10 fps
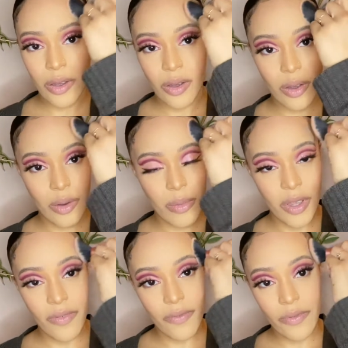on my
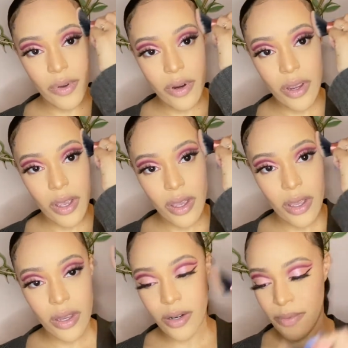forehead.
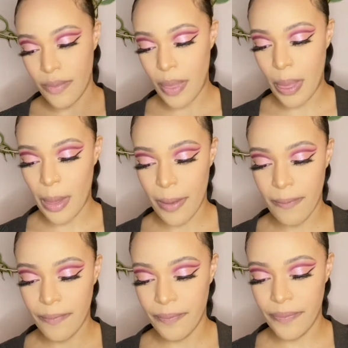
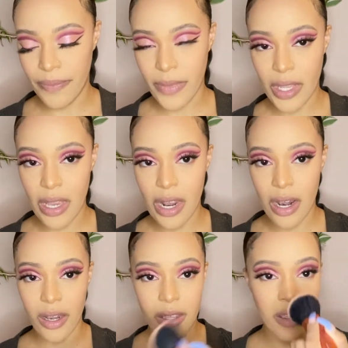And I
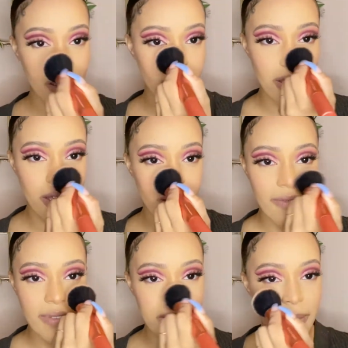love
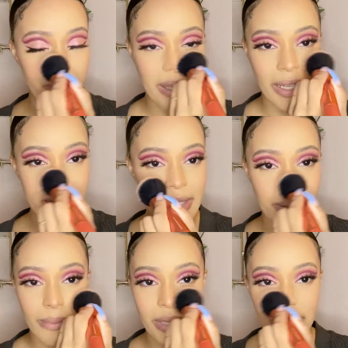to place
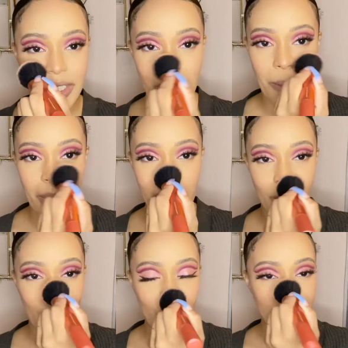some blush on my
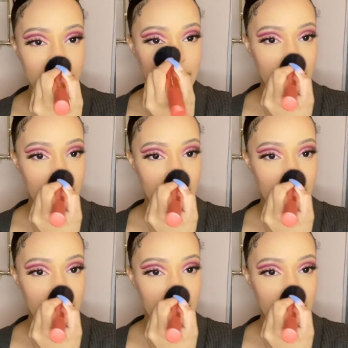nose.